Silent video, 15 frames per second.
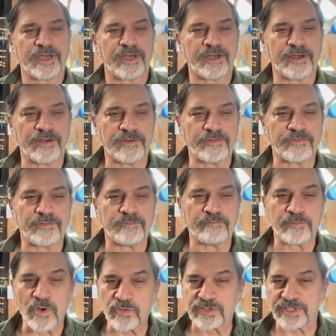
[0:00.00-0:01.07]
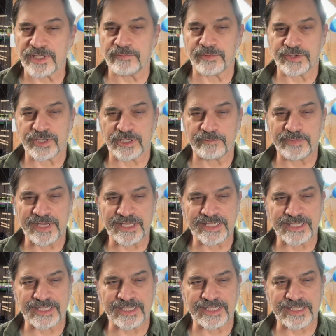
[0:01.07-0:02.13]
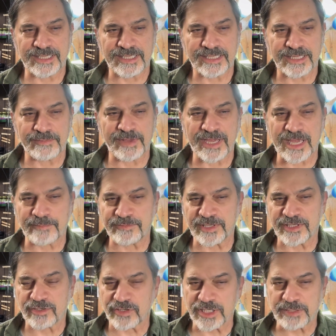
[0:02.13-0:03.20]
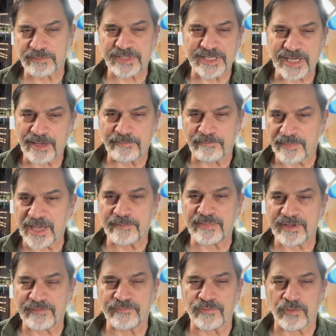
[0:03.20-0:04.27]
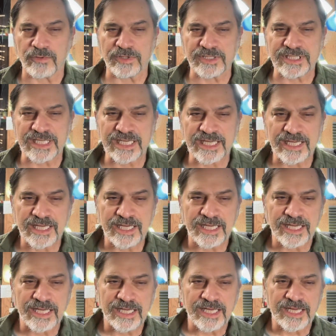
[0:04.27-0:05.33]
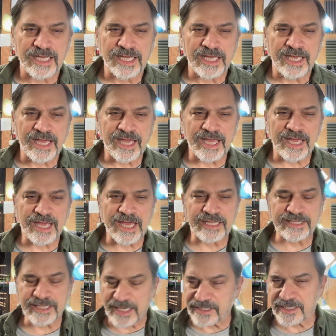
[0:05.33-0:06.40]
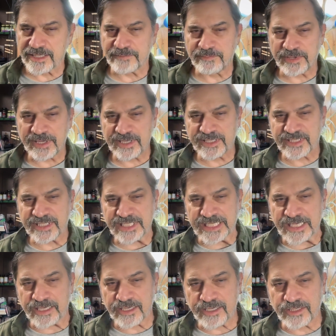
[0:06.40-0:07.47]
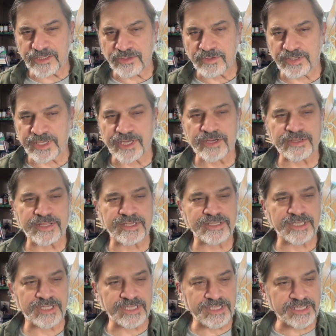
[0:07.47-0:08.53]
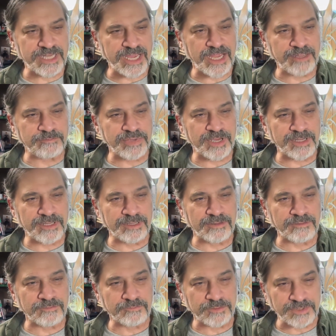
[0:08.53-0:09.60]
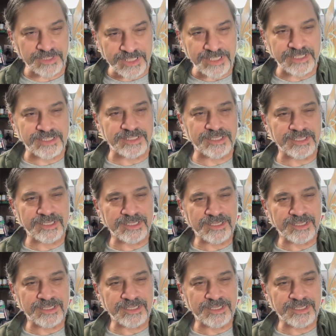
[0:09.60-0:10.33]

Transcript: of mostly original pieces that make up this Christmas album by Ben Folds. At the end of the piece, you can hear the sustain pedal released,